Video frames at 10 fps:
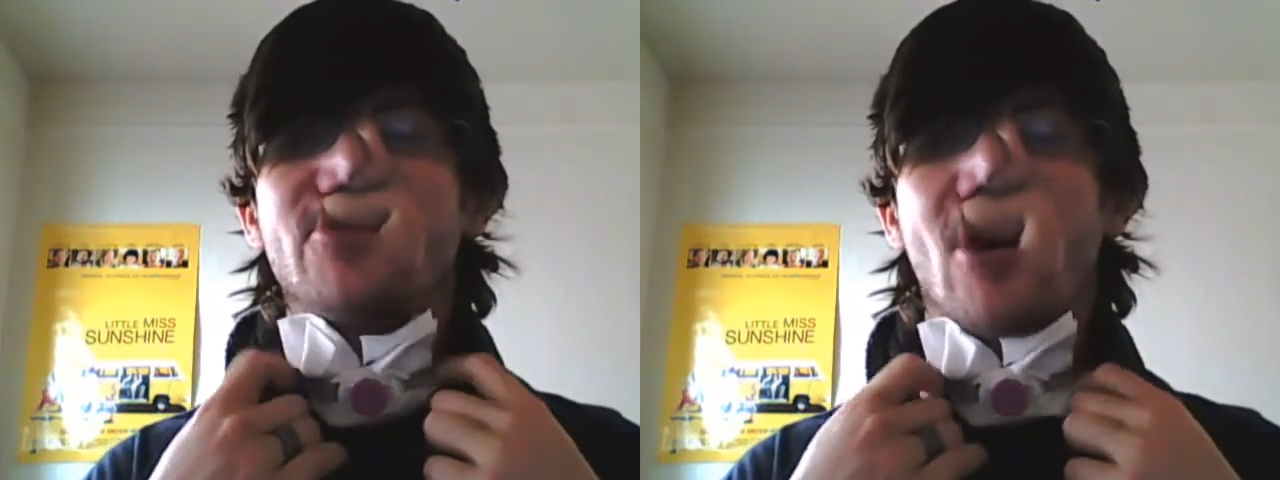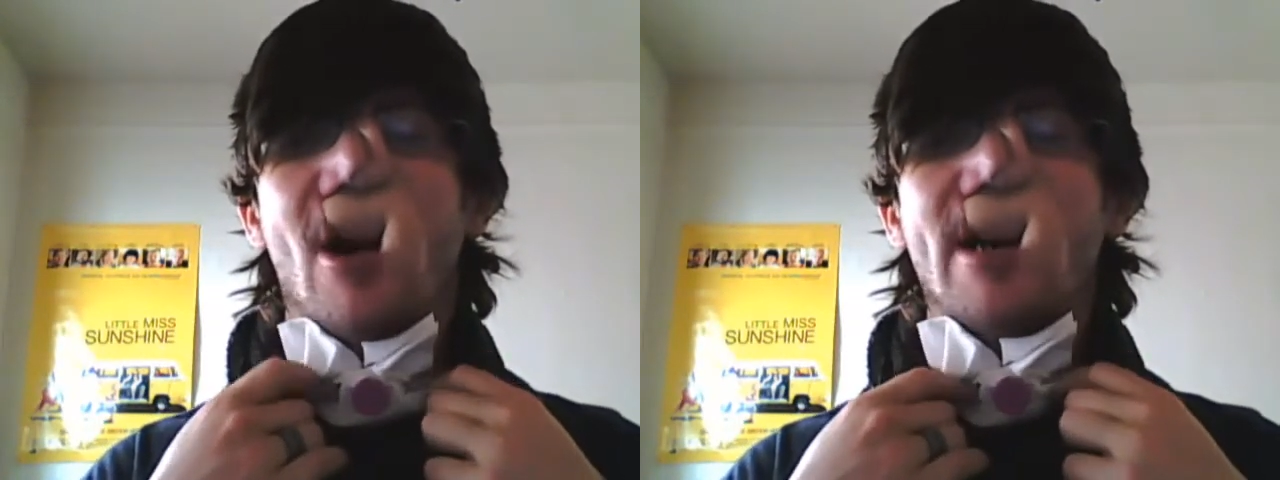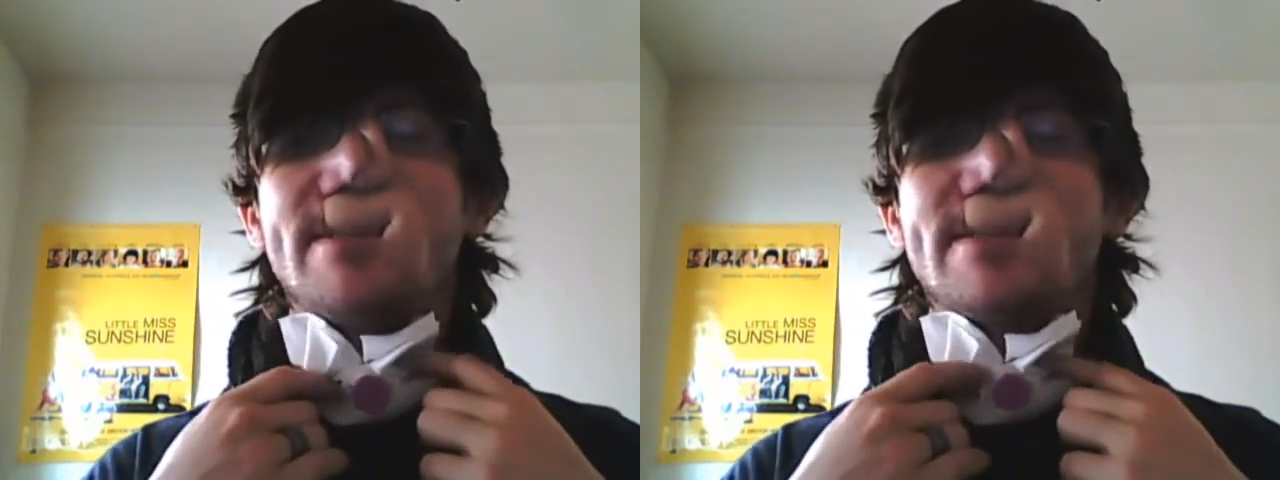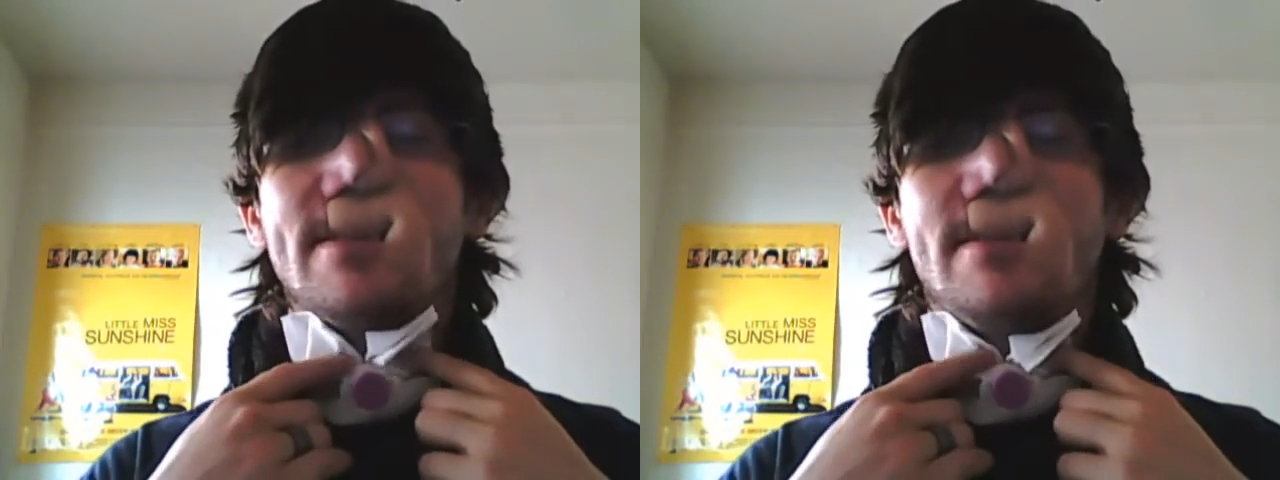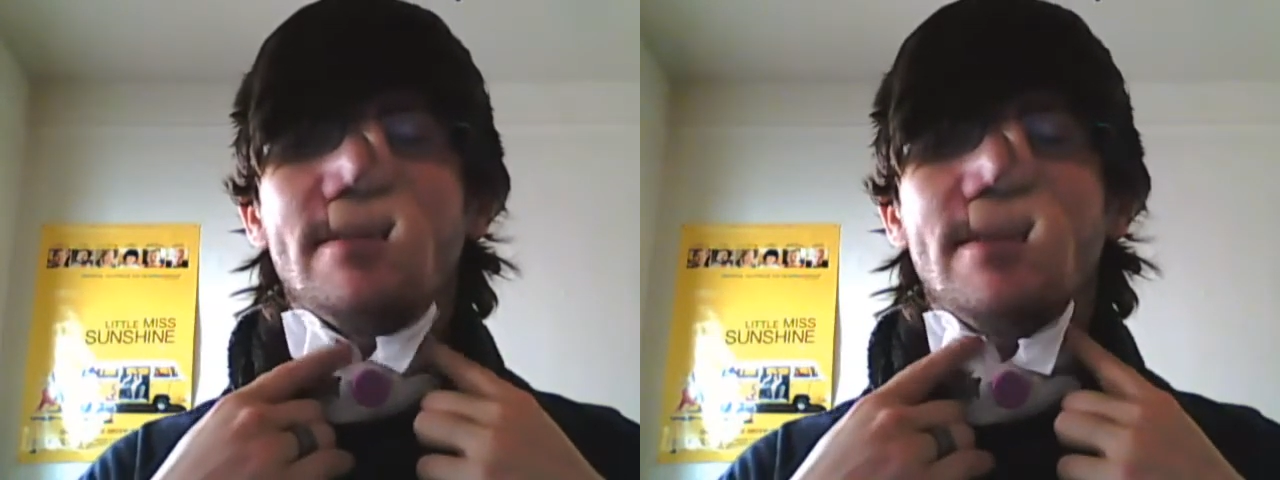gauze,
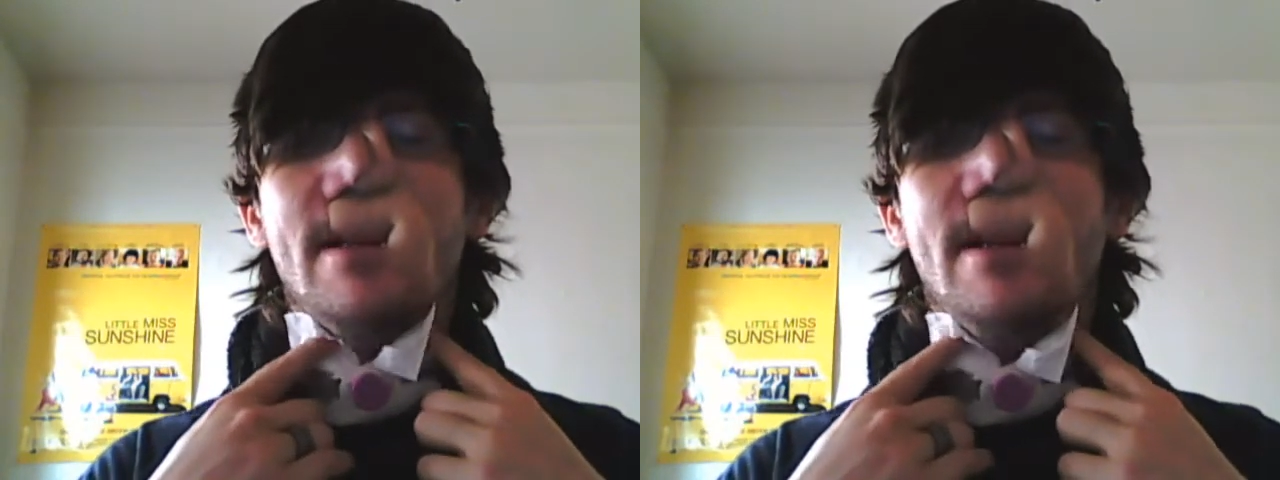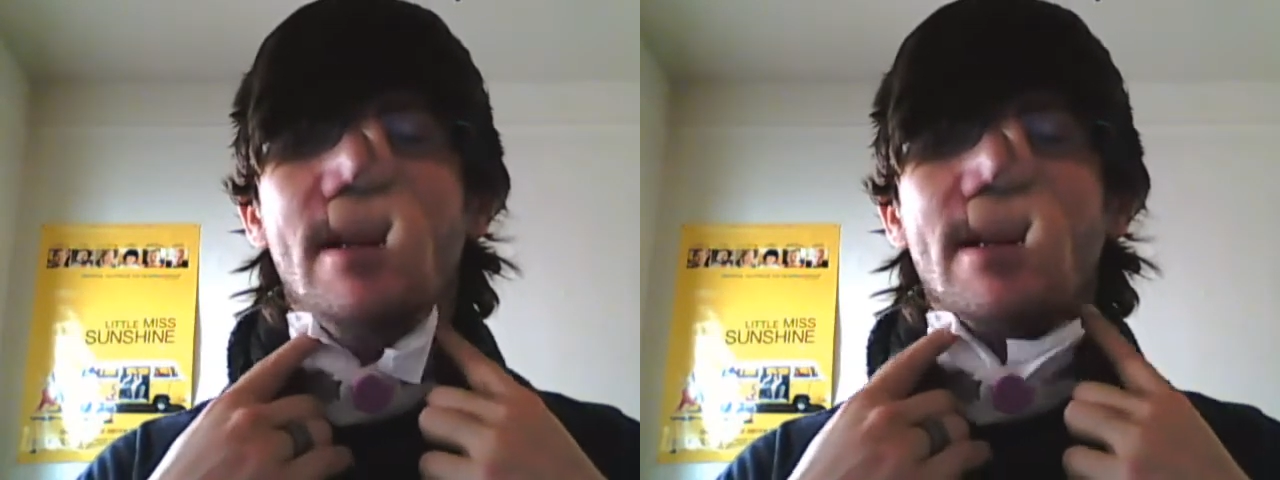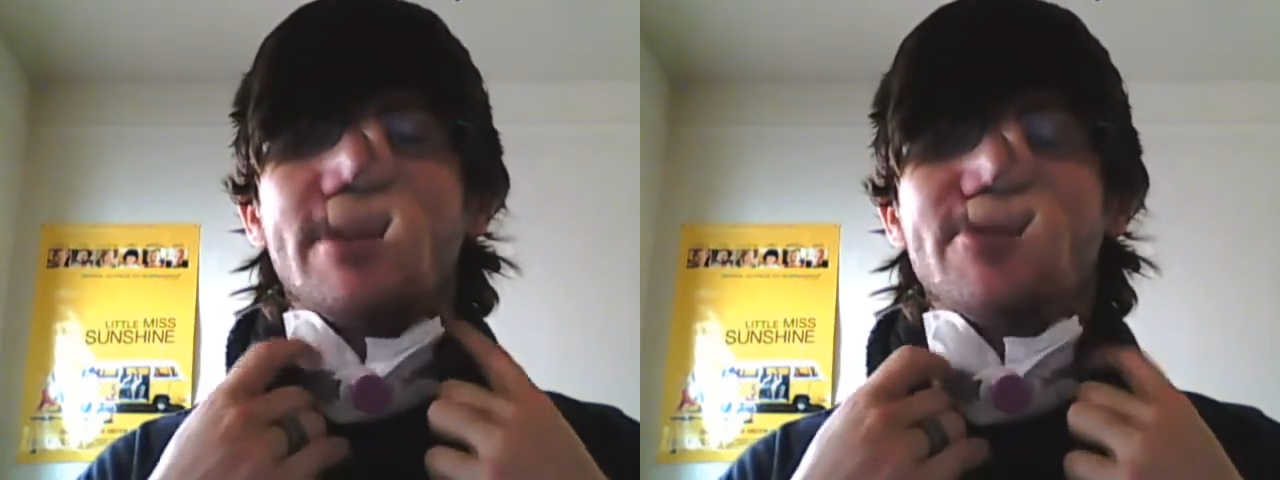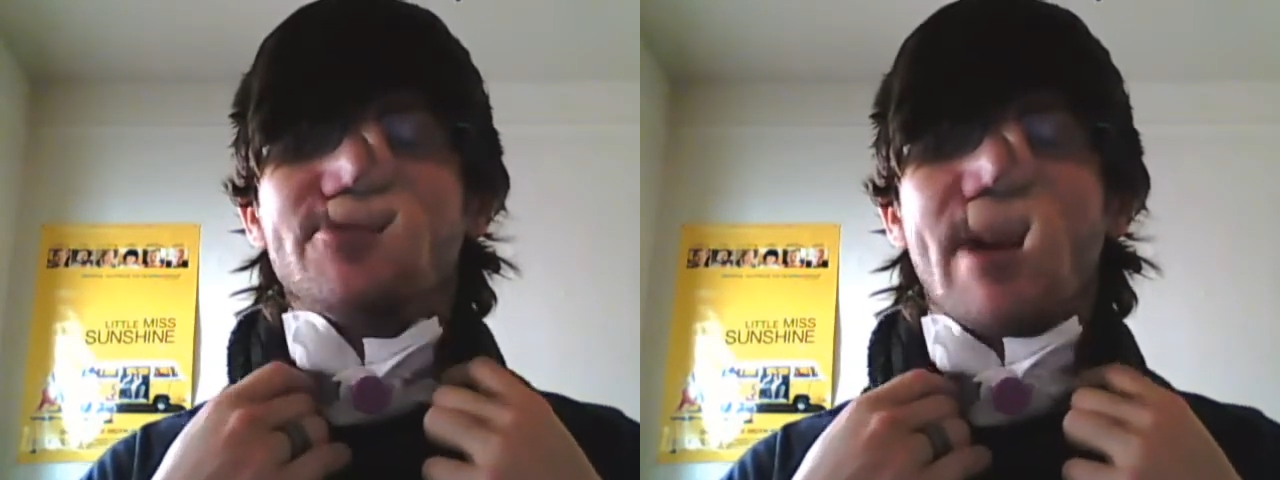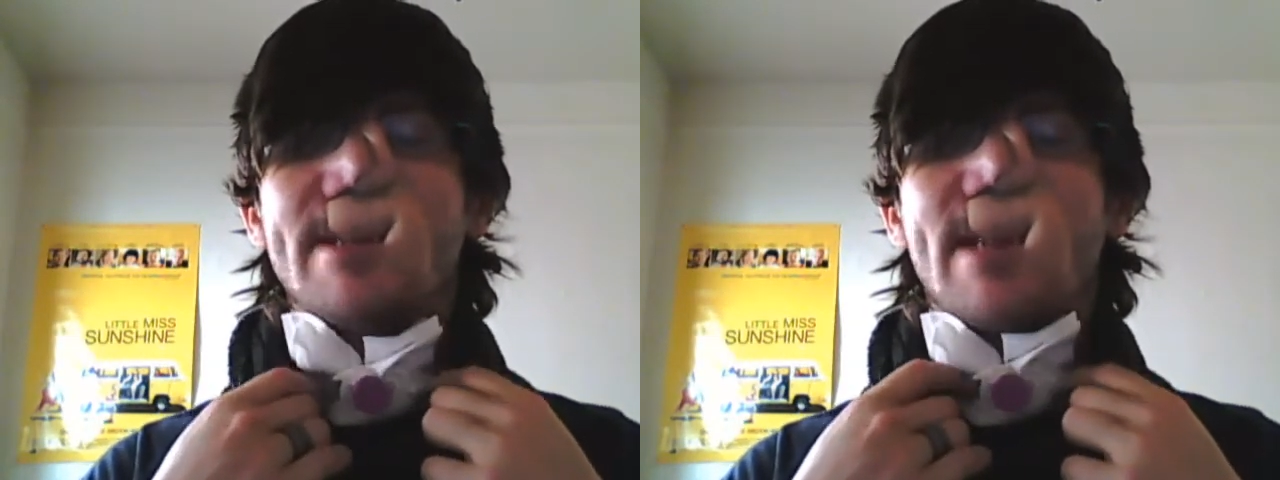because it
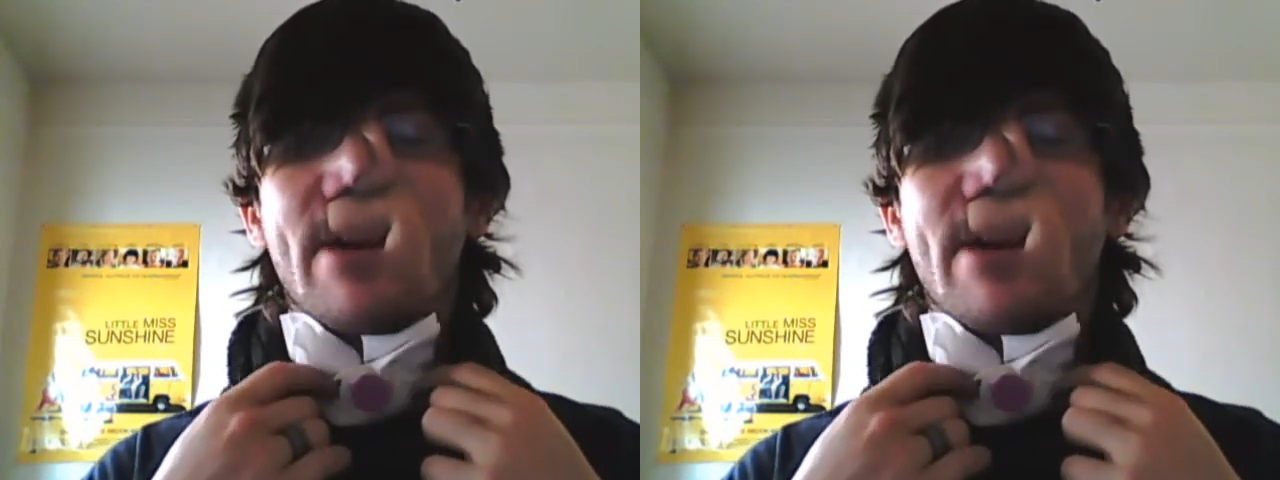drains like